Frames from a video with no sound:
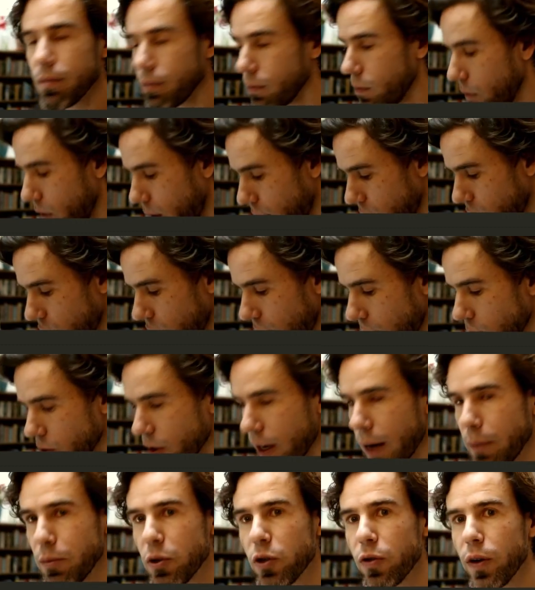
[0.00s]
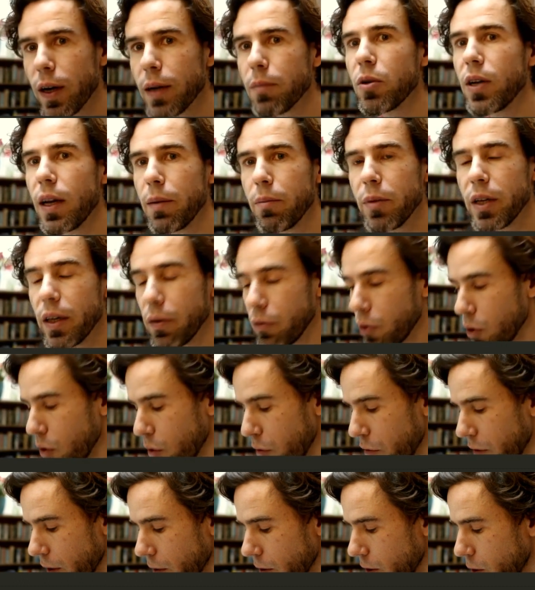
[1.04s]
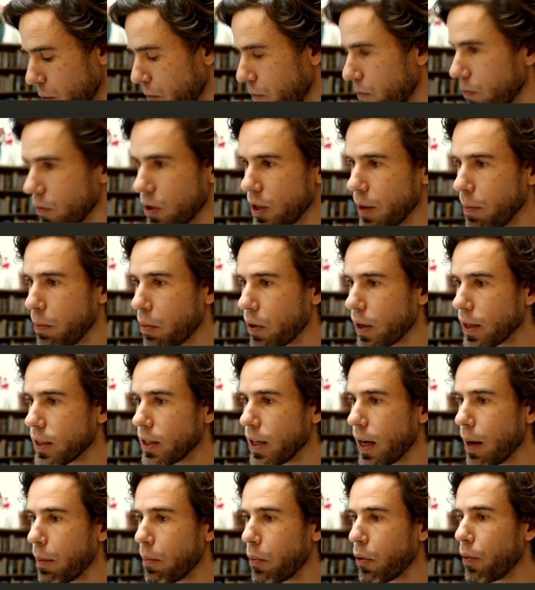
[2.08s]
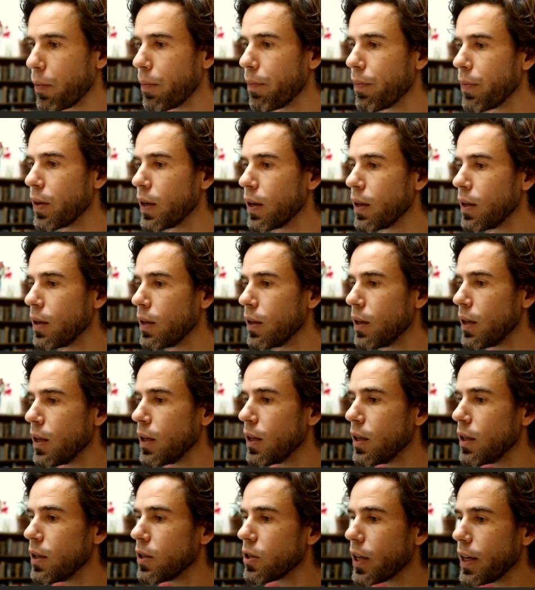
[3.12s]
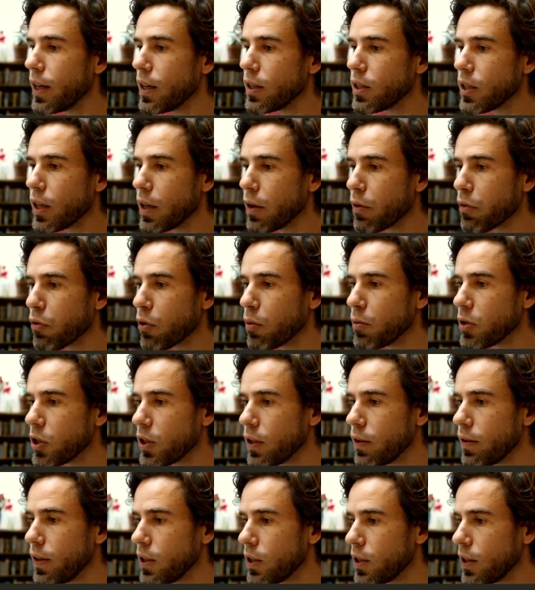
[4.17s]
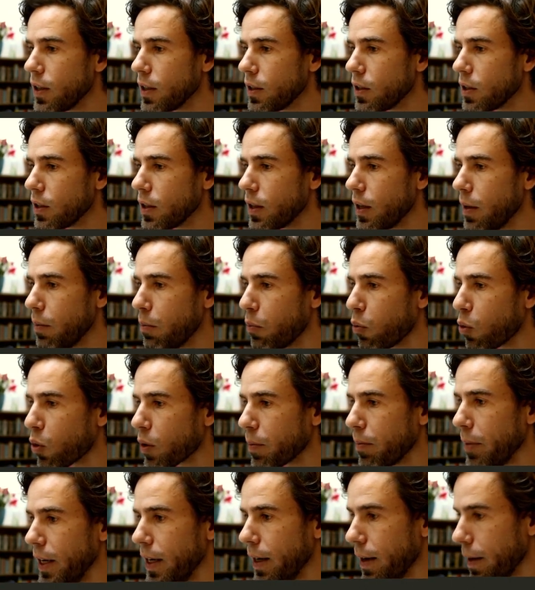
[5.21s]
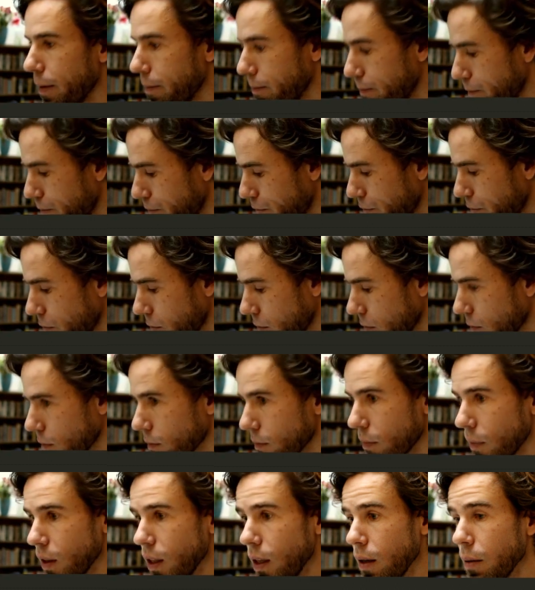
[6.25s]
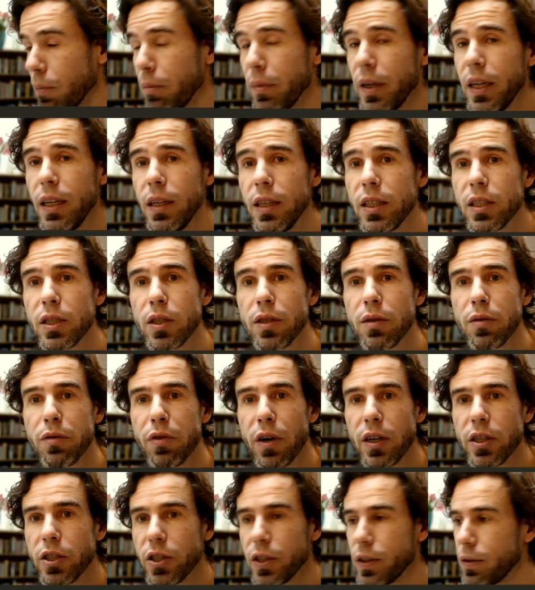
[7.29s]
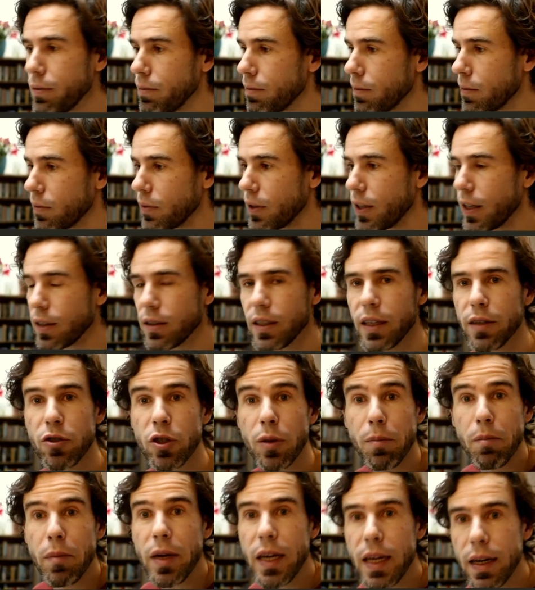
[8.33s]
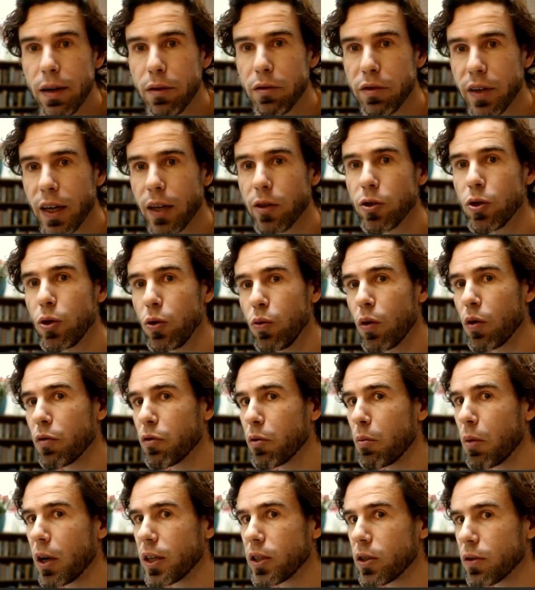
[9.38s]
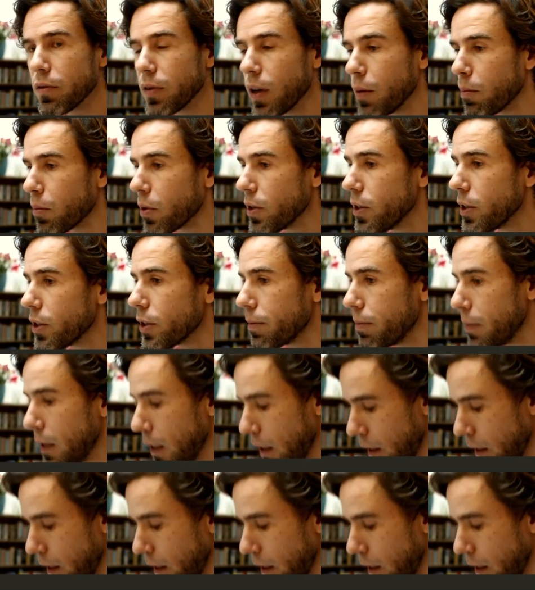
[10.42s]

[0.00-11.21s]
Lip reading: That sounds abstract, but let me give you a very simple example. Say I say, from statistics, import mean. Mean is the function that gives the mean value of a bunch of numbers.